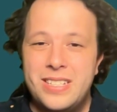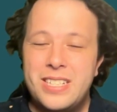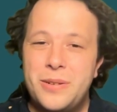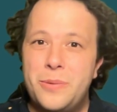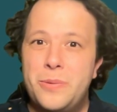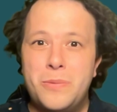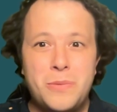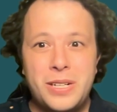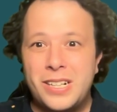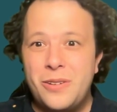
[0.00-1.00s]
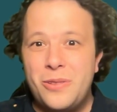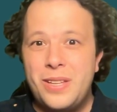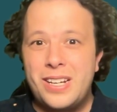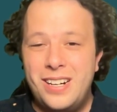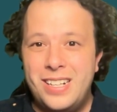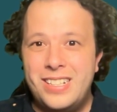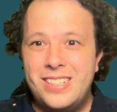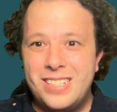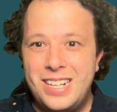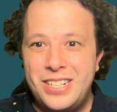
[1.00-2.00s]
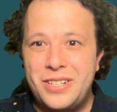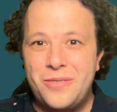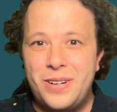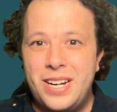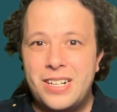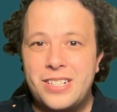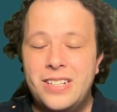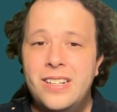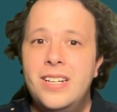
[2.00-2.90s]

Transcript: So we're going to go through that condensation reaction.